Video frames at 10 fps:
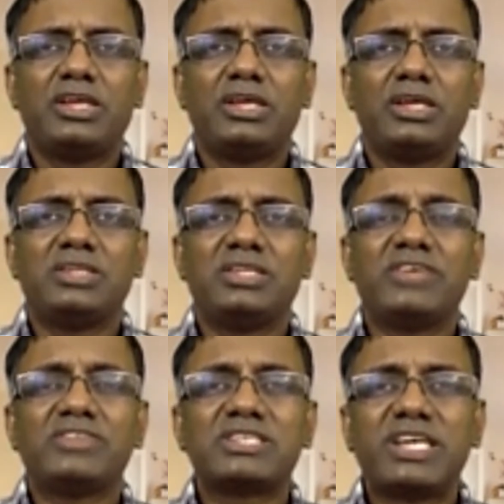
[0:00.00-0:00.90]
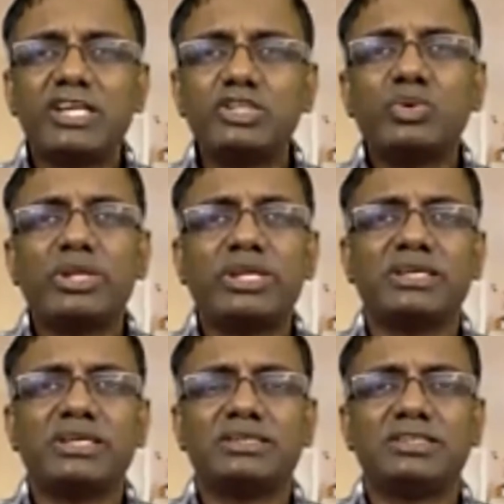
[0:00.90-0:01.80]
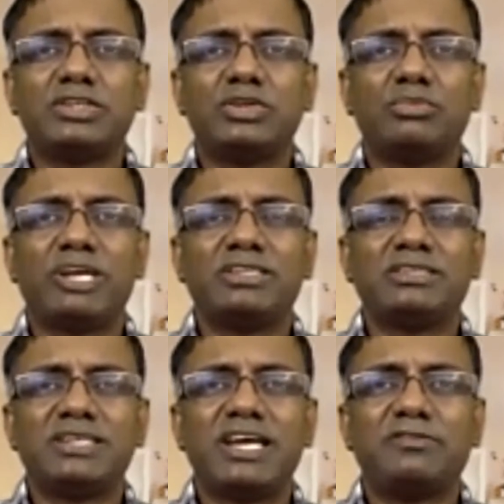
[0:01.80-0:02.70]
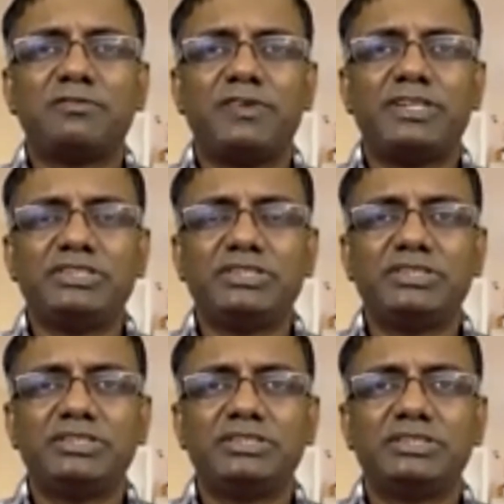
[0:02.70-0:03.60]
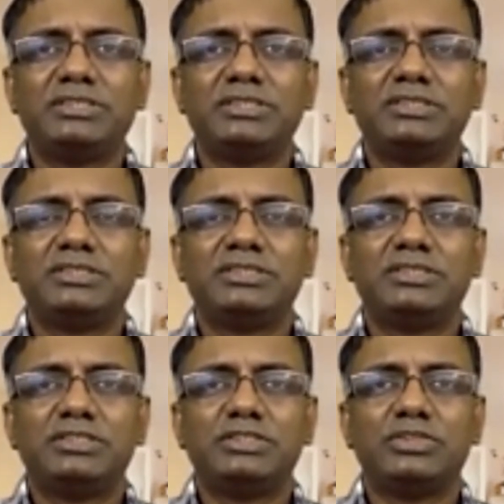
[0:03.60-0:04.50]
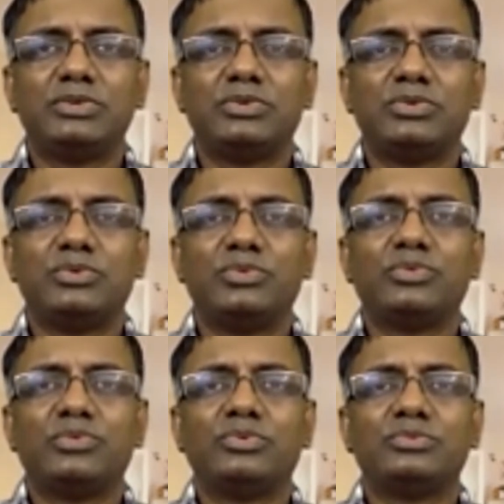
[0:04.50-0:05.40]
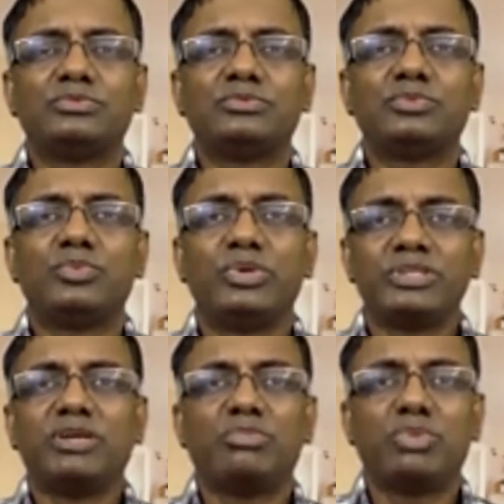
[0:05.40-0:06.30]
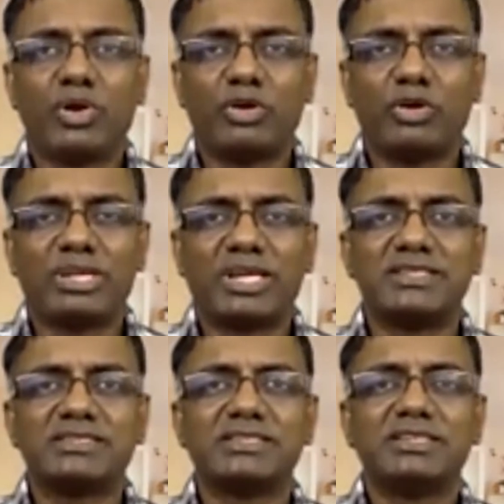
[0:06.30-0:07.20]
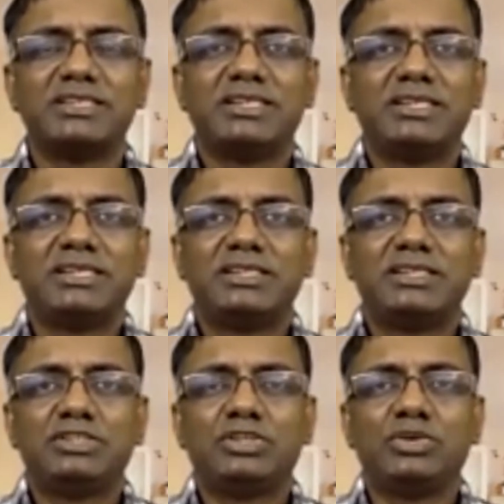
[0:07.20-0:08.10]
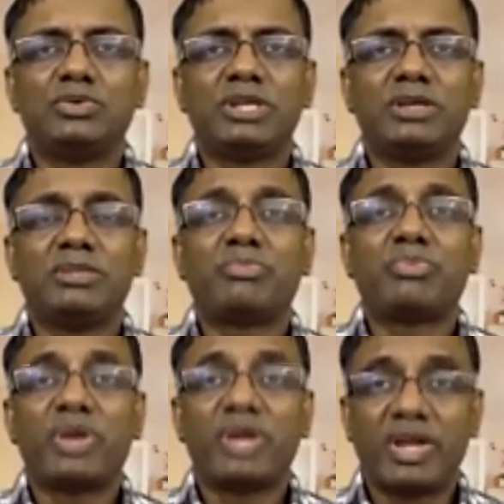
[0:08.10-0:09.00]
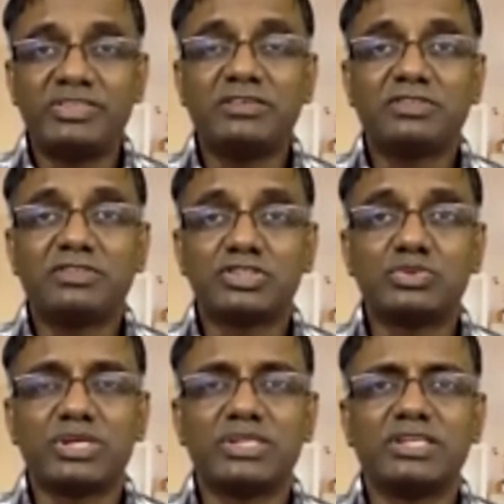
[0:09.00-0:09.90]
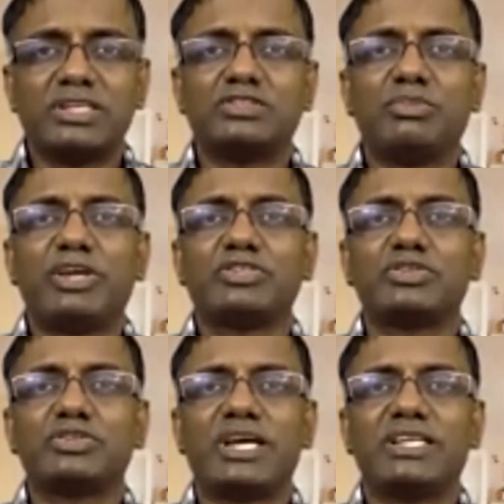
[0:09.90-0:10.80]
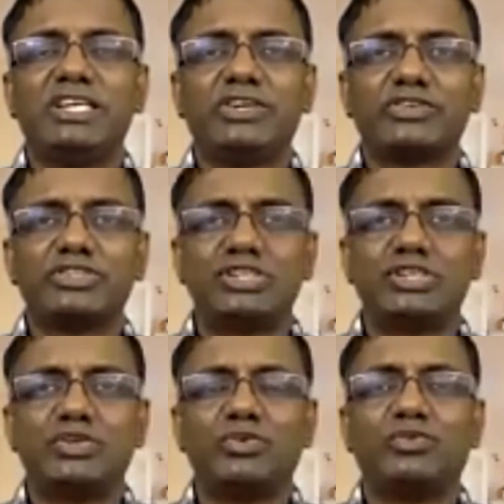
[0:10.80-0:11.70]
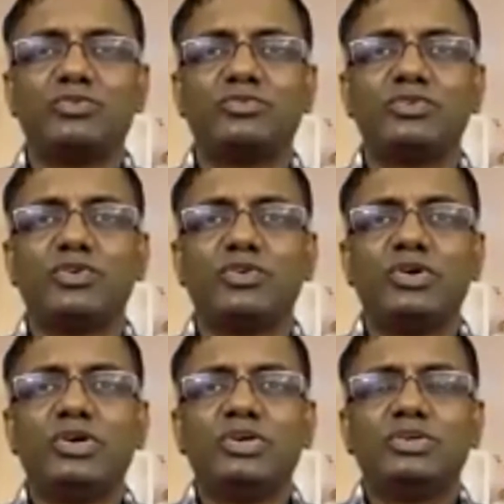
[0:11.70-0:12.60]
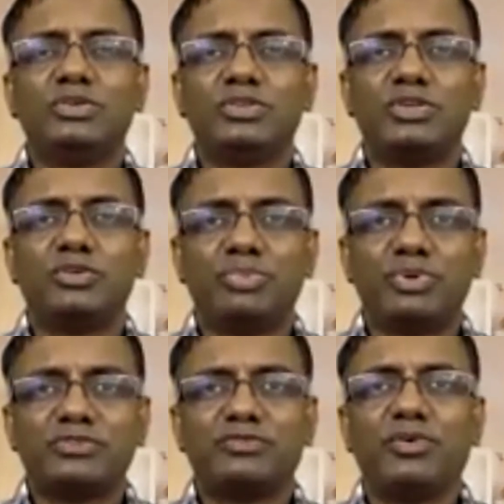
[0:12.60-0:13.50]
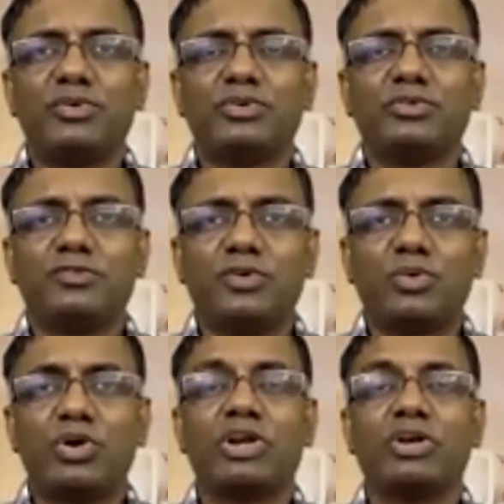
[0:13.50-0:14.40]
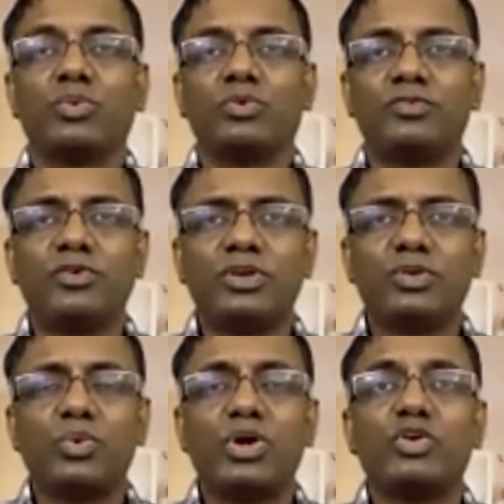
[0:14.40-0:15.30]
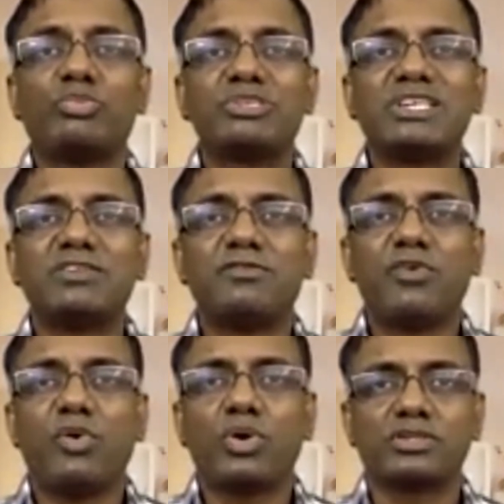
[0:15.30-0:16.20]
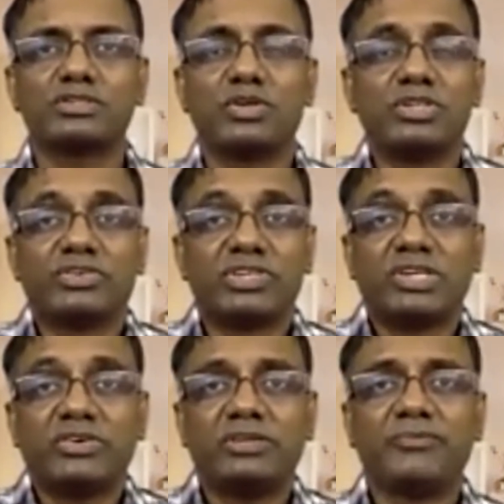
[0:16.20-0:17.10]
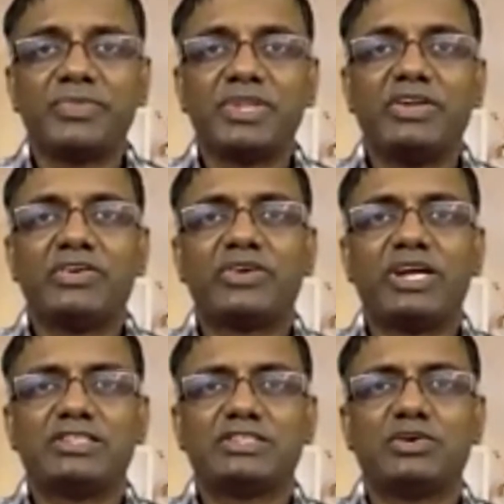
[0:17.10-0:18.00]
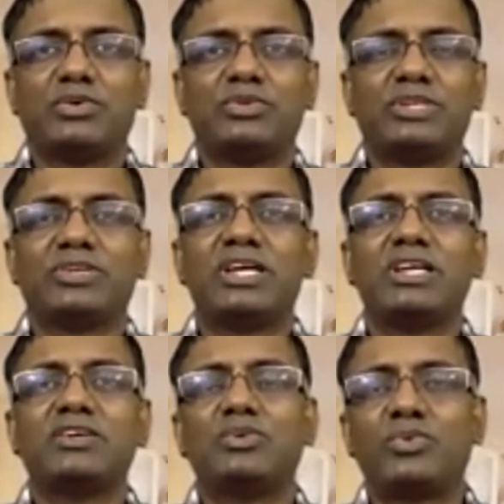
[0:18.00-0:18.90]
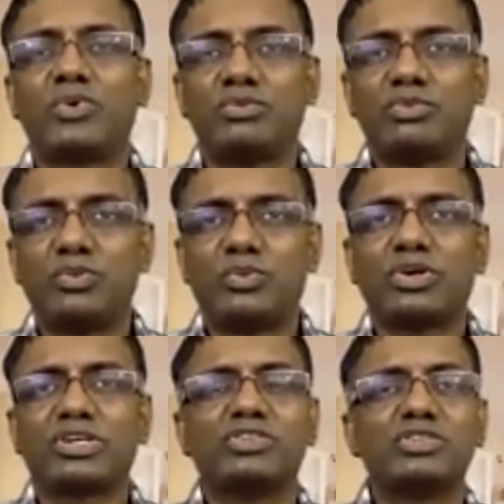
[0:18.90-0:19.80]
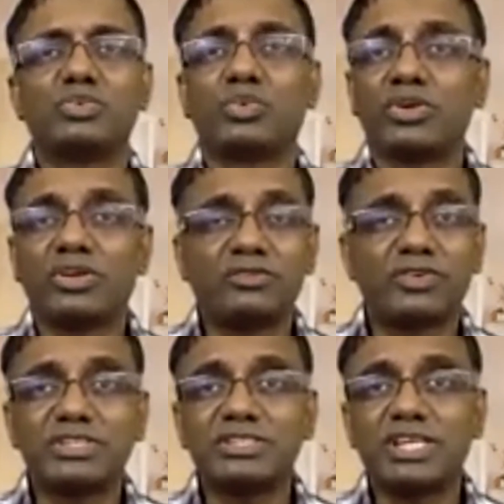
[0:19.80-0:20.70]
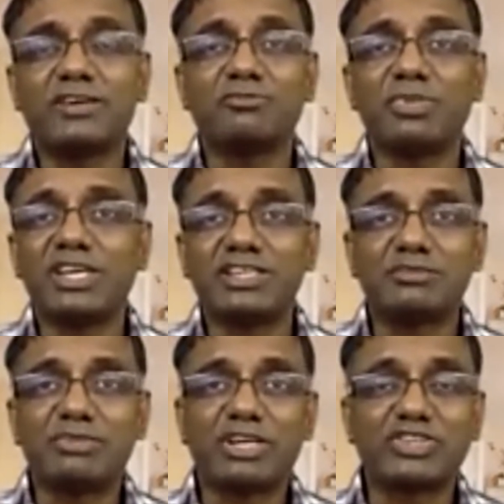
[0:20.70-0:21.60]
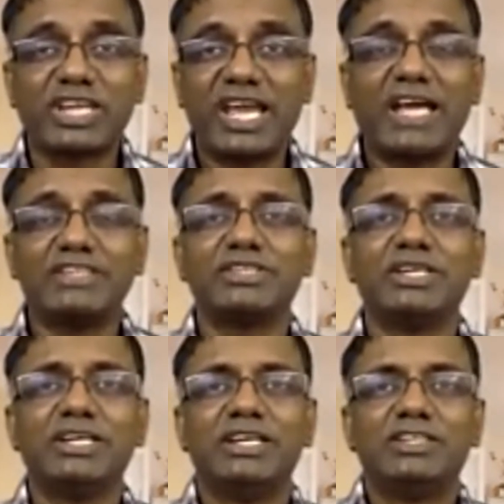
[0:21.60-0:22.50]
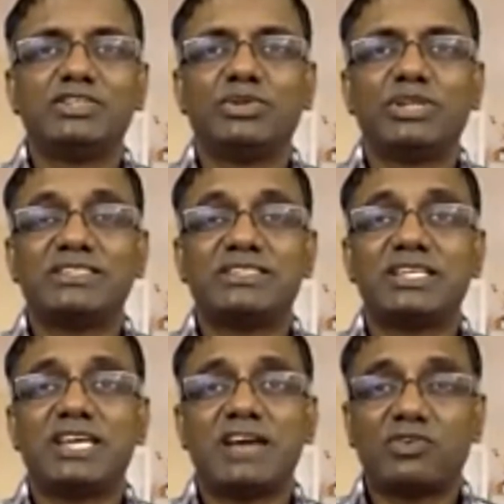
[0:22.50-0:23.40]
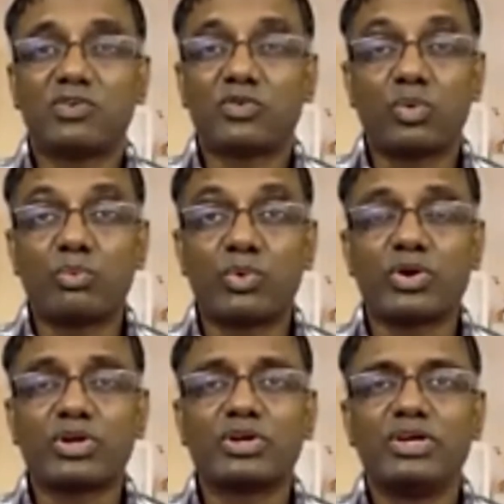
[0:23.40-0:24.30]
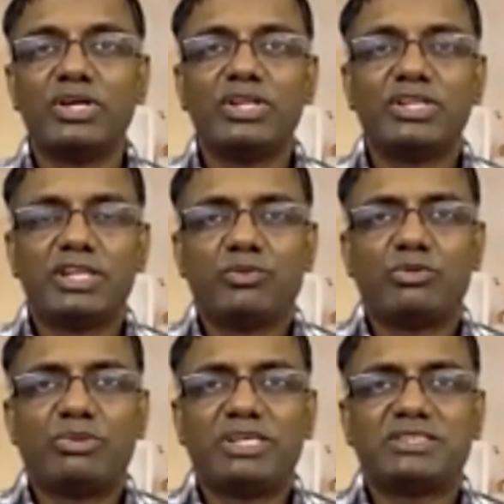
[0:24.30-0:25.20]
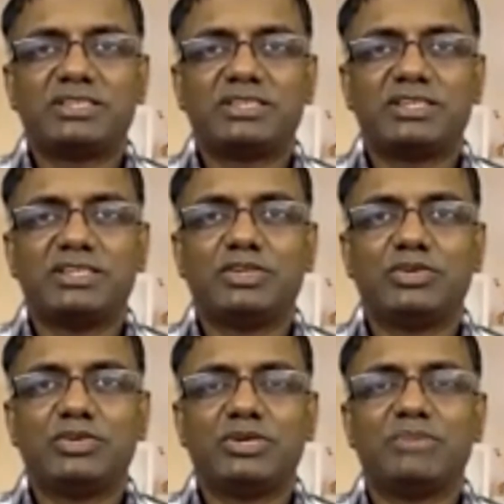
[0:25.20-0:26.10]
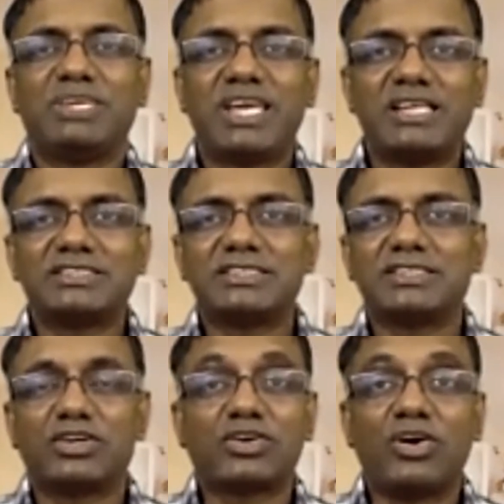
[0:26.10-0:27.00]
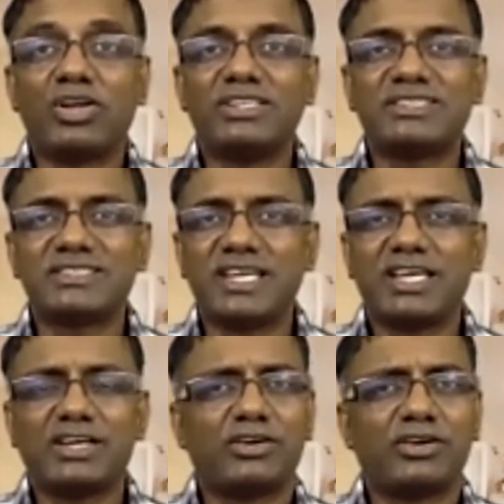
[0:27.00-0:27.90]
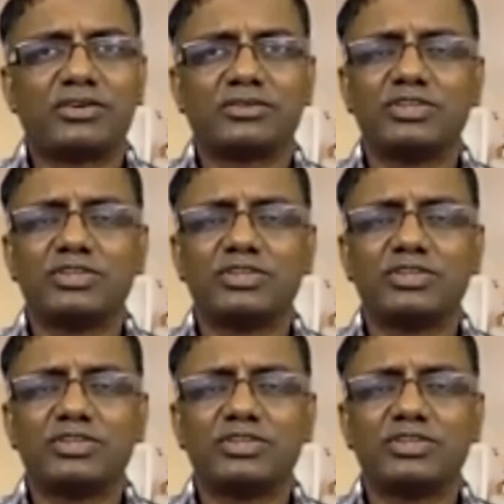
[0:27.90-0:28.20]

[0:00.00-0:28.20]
their scheduling might not fit you know with the employer, because the priority of the student is to make sure that he or she put full 100% focus on their degree, right? So they're not going to worry about the work. They're just working for the sake of making some extra cash. So let's say they have a group work, they will basically cancel or call in sick, or